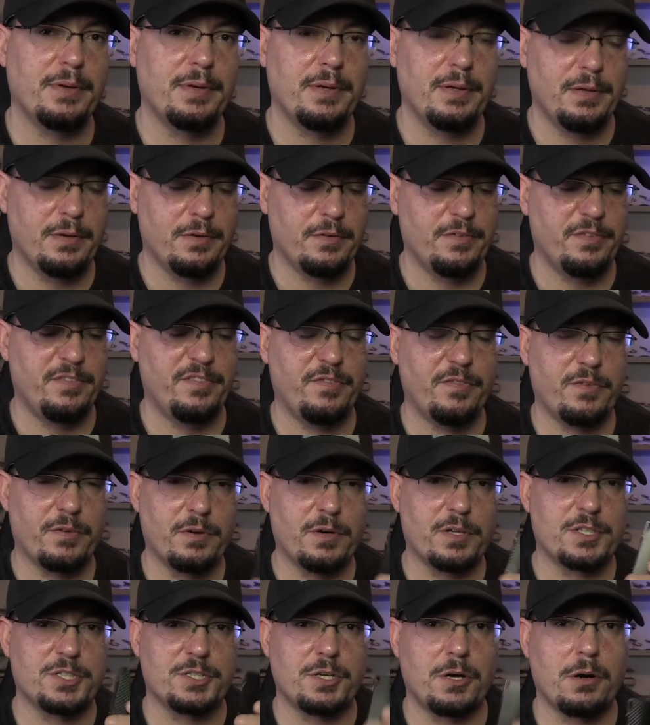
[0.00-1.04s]
for
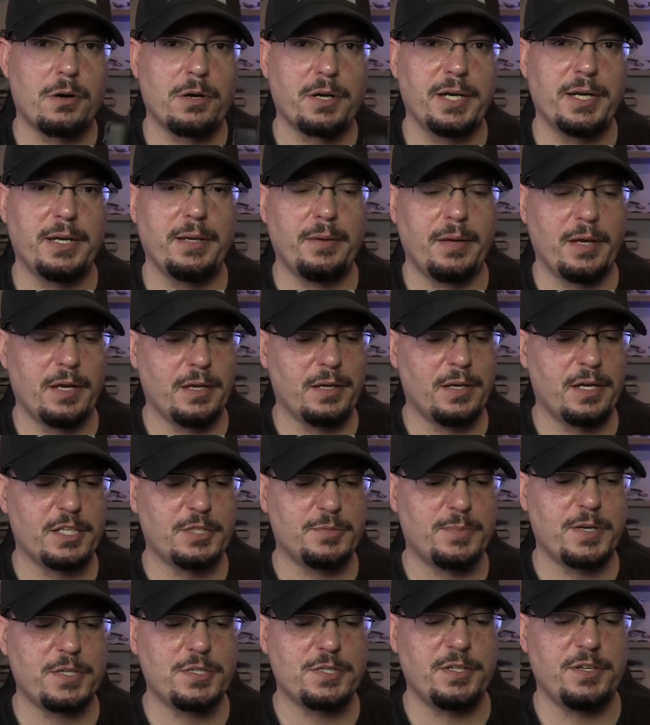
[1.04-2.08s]
a starter kit,
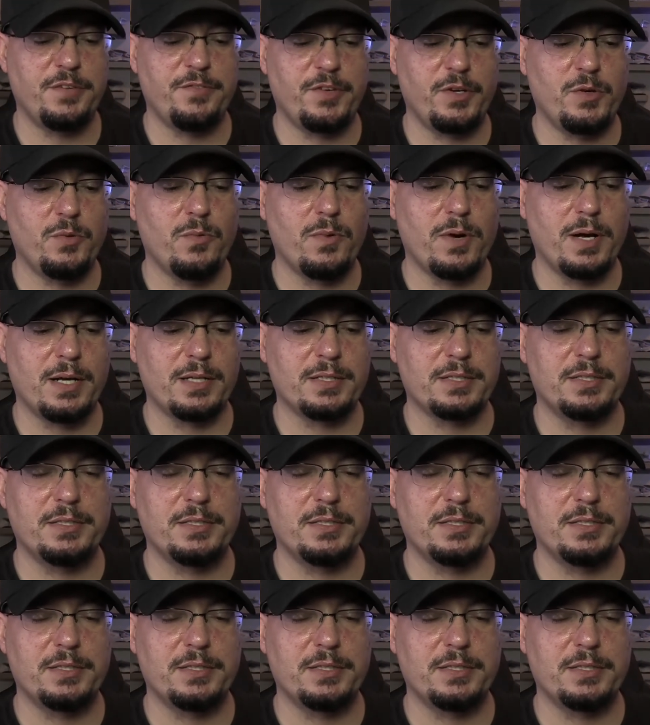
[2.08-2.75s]
especially if you want